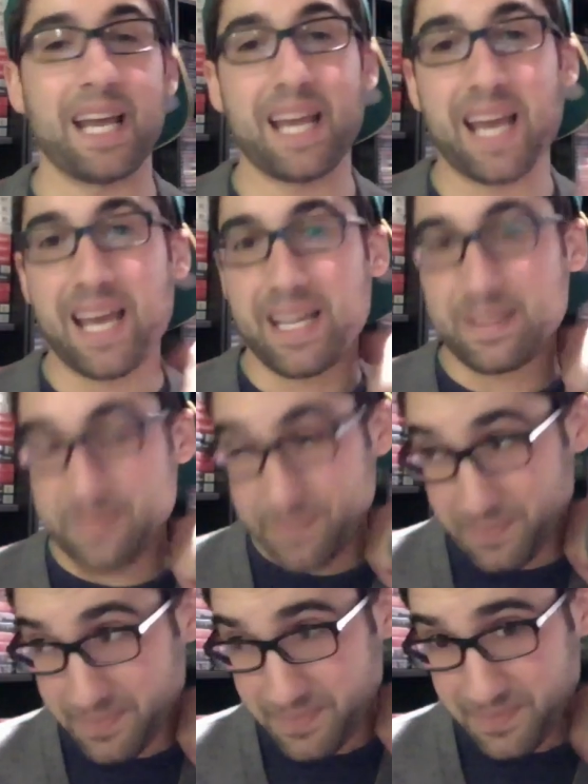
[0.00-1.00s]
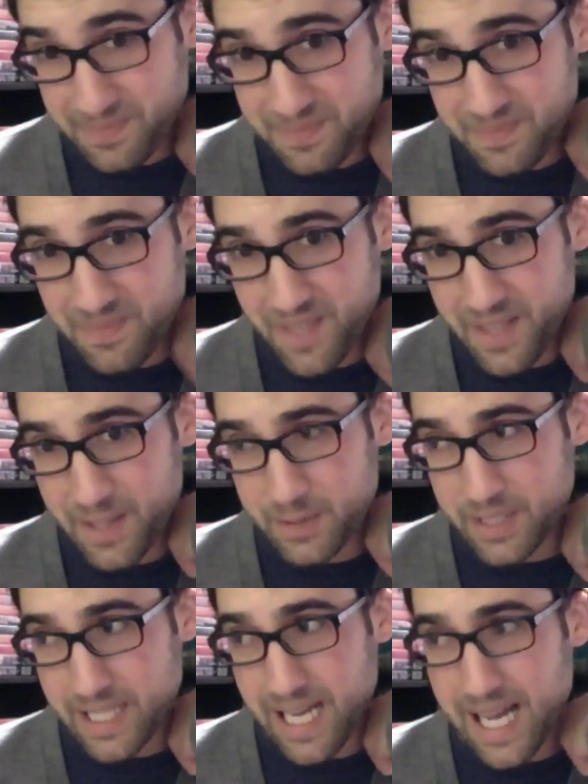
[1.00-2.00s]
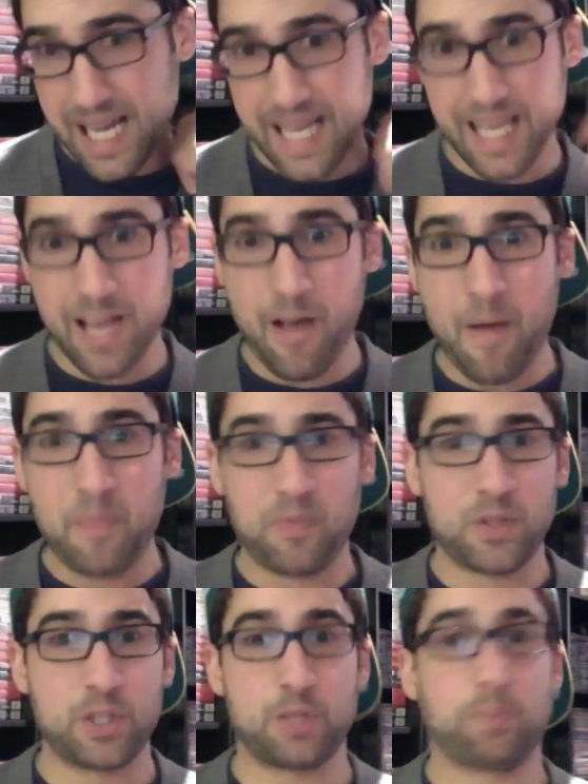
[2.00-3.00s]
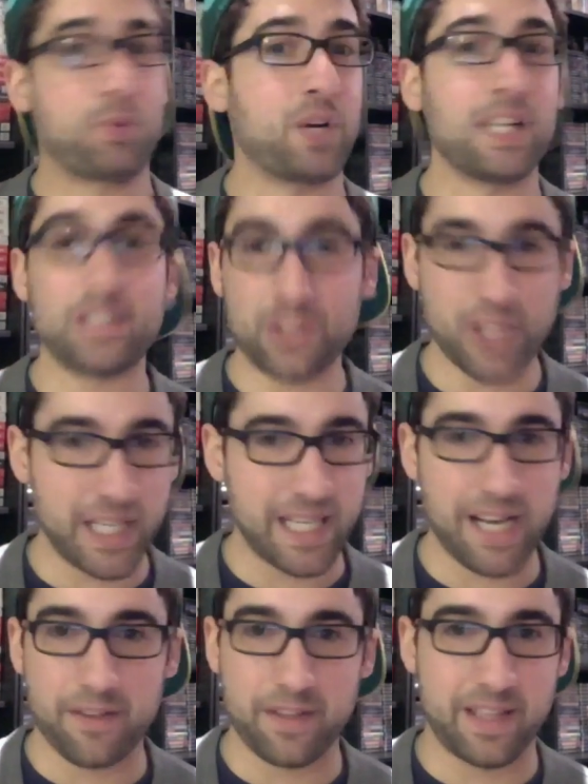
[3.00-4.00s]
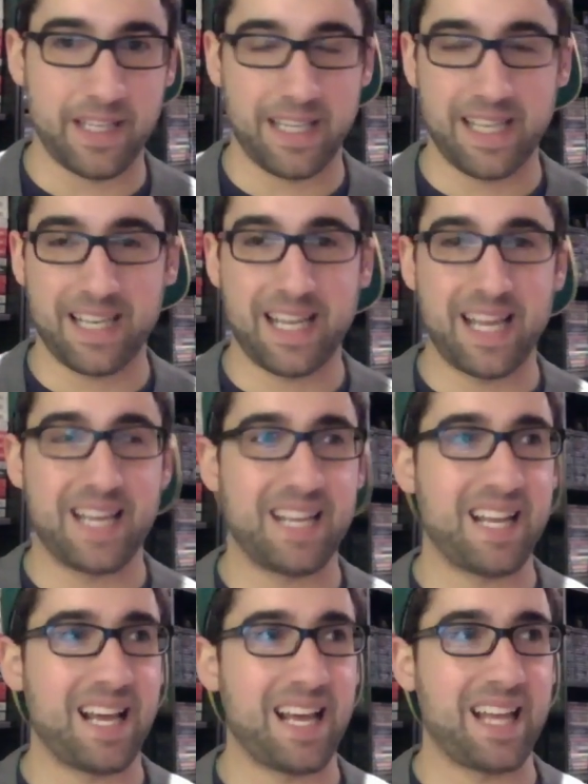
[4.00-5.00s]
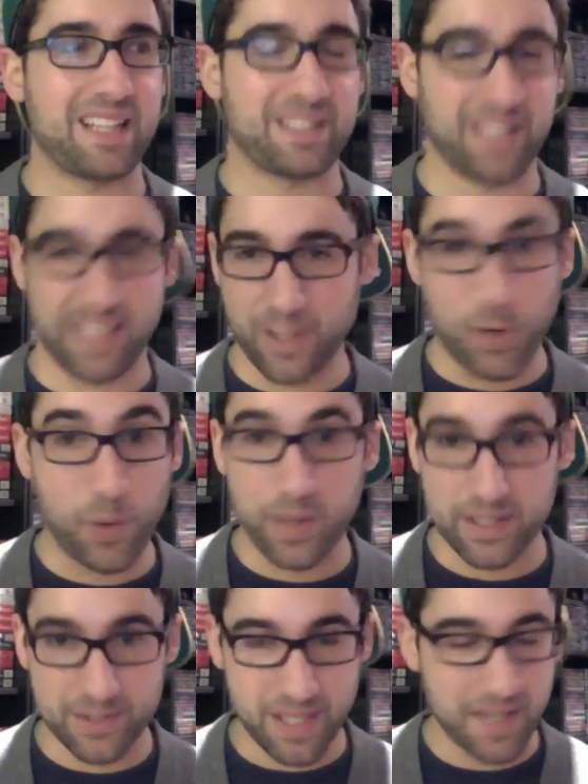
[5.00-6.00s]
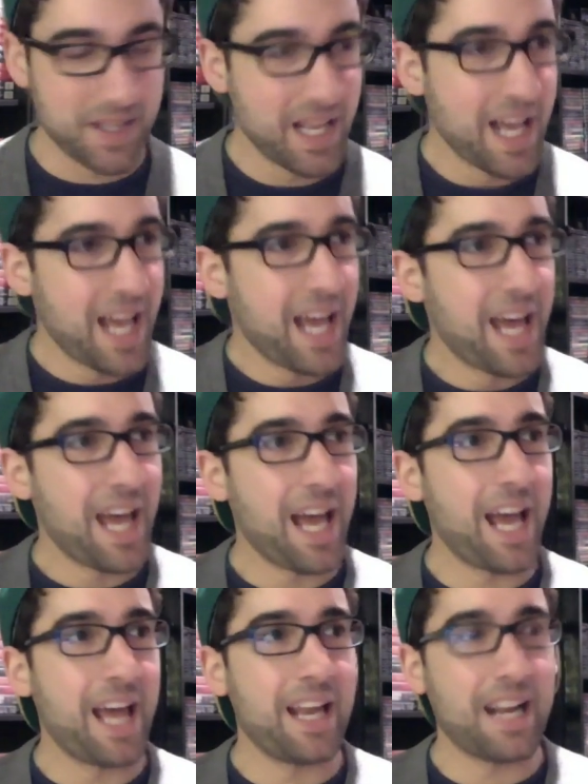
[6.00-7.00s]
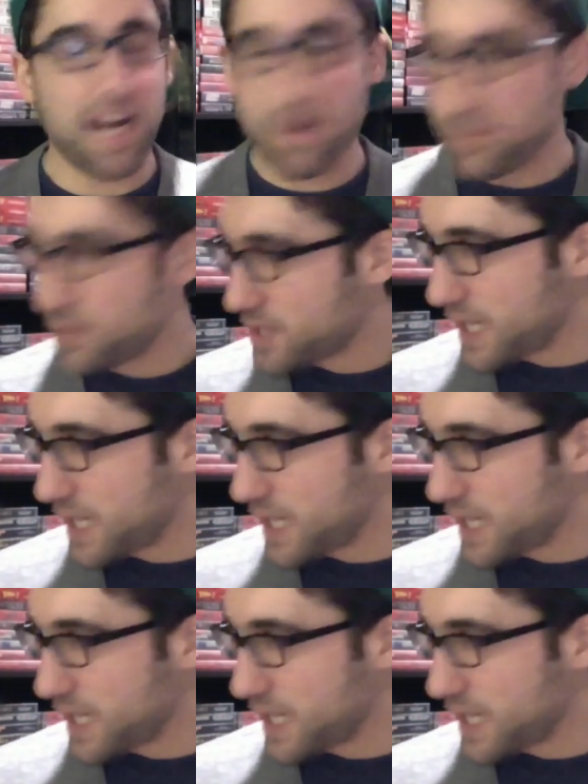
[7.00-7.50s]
and there was a guy just price checking everything, and like always, right? And I